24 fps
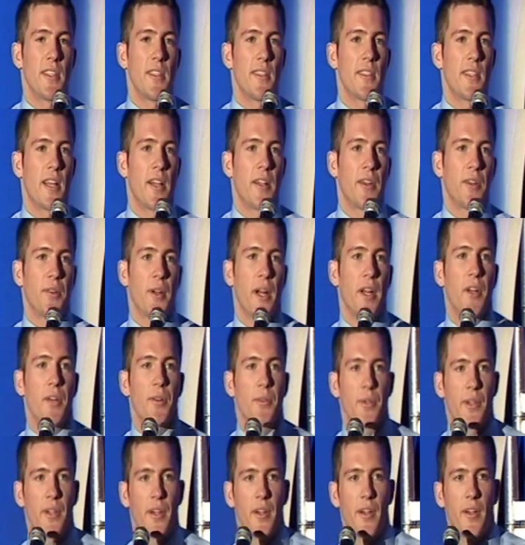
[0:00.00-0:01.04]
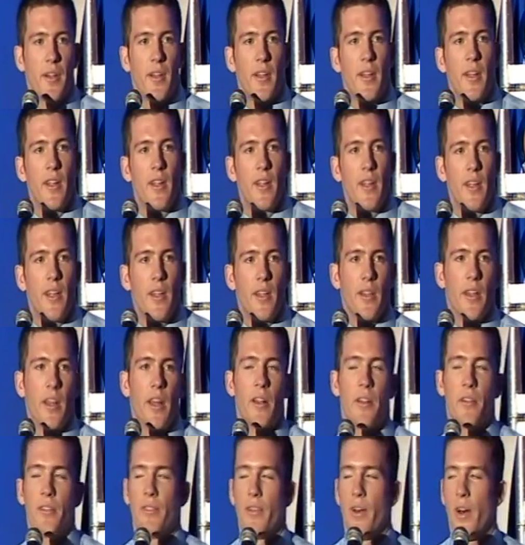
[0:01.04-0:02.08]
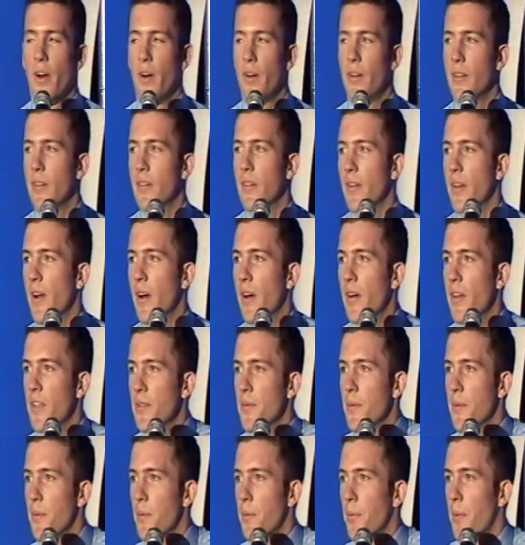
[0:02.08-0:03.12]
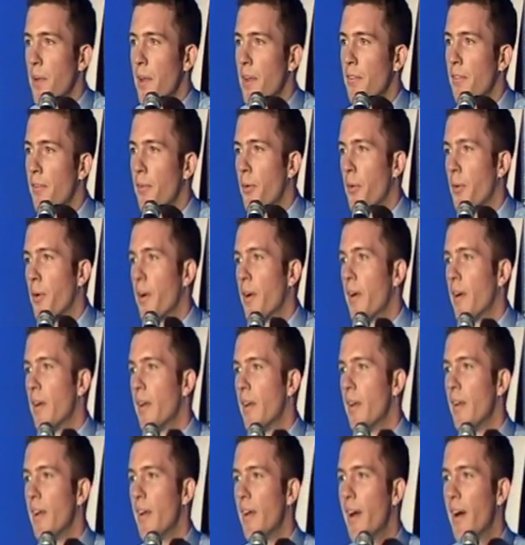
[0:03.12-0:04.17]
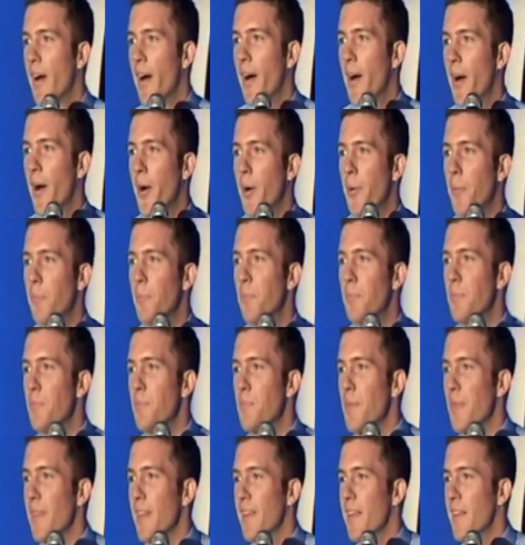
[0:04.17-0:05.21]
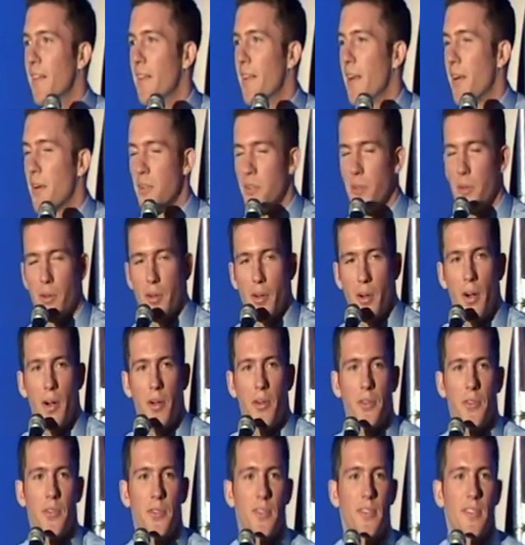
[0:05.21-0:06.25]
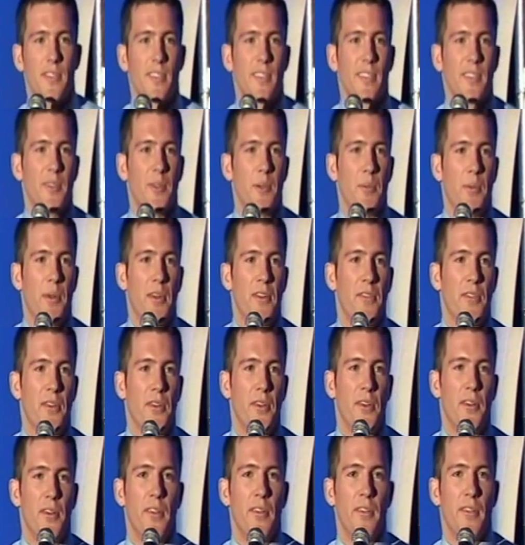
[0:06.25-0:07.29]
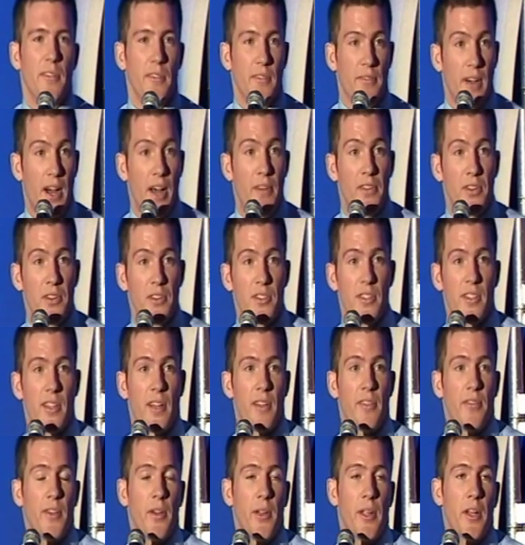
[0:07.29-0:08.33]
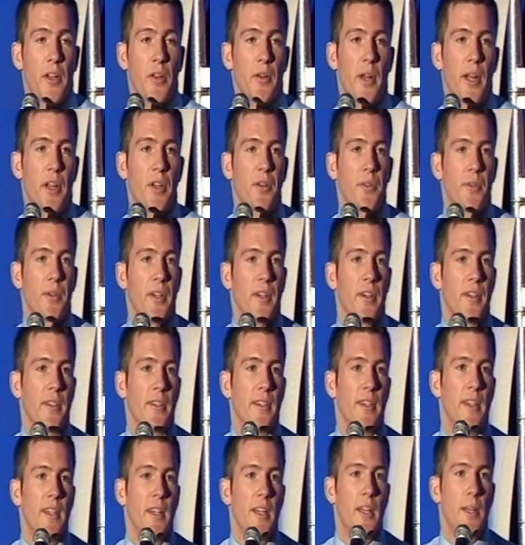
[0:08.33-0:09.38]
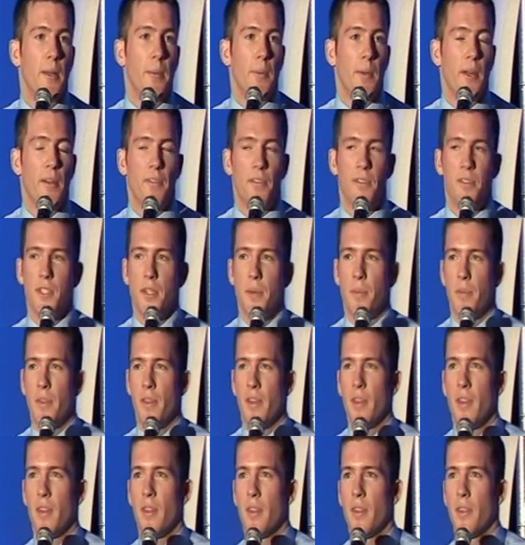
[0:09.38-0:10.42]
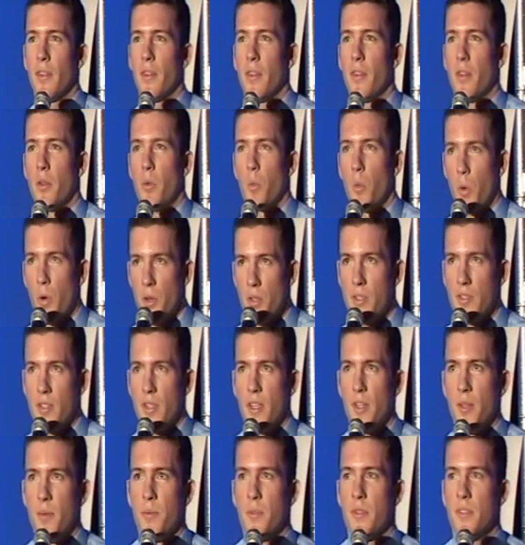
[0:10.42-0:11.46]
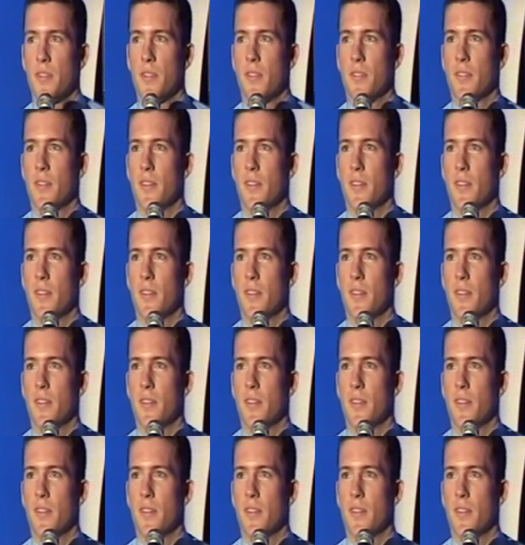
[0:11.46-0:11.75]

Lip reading: He's had a great career in the NFL. He's played for the Arizona Cardinals. You know, he played for 5 years in the NFL. He had a great career. He played for some of the worst teams.